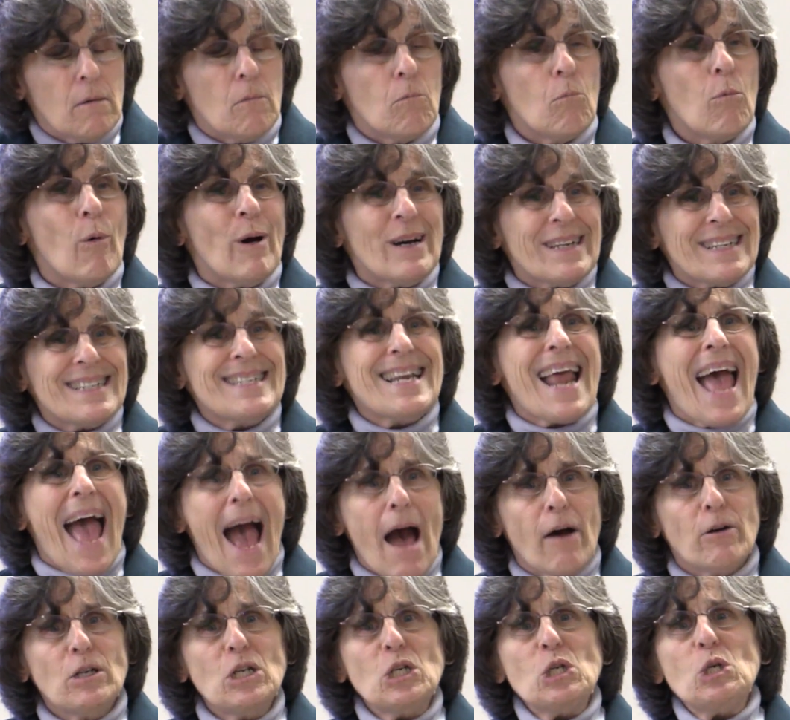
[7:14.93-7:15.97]
What
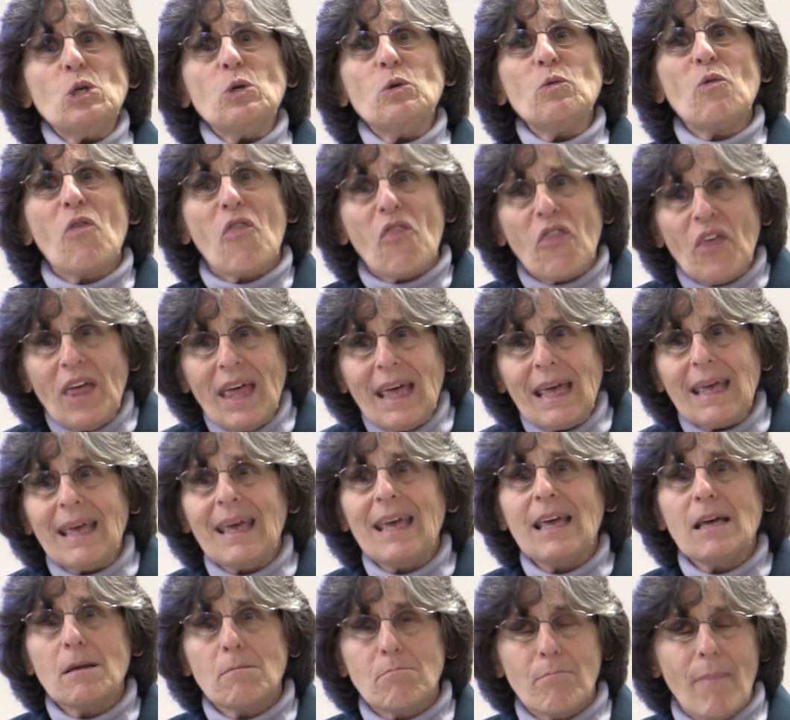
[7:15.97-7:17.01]
now do you
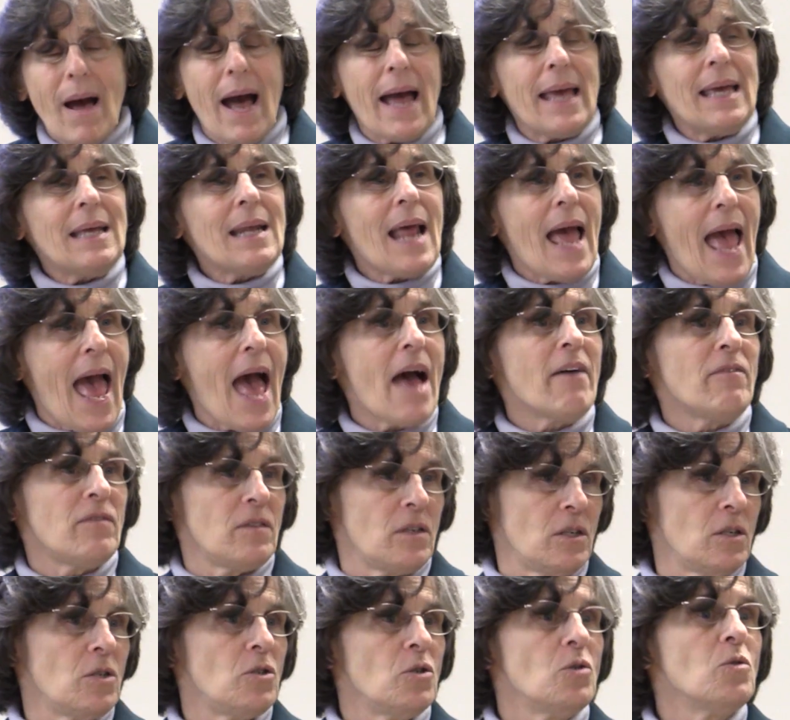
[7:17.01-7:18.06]
think it might
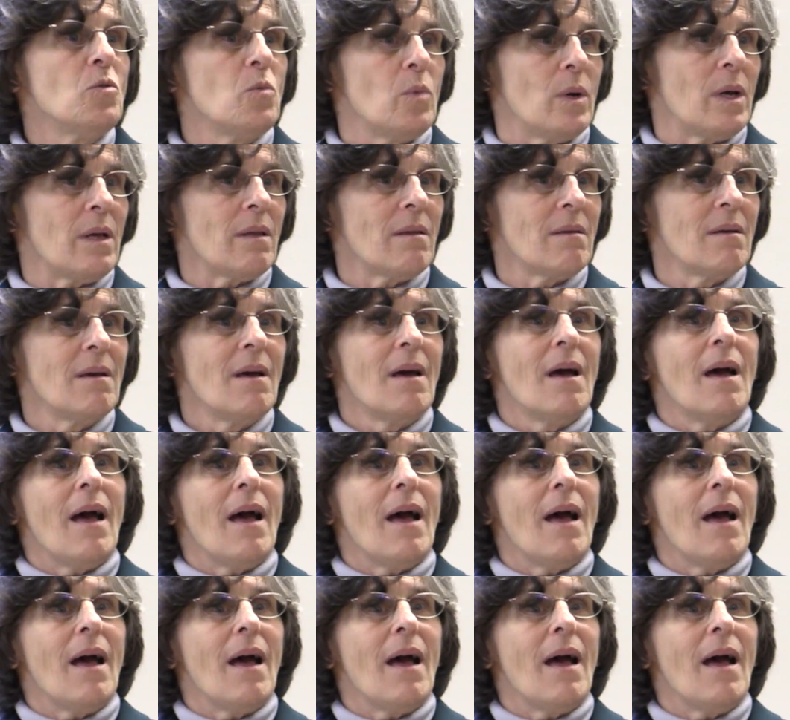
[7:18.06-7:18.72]
have to do with?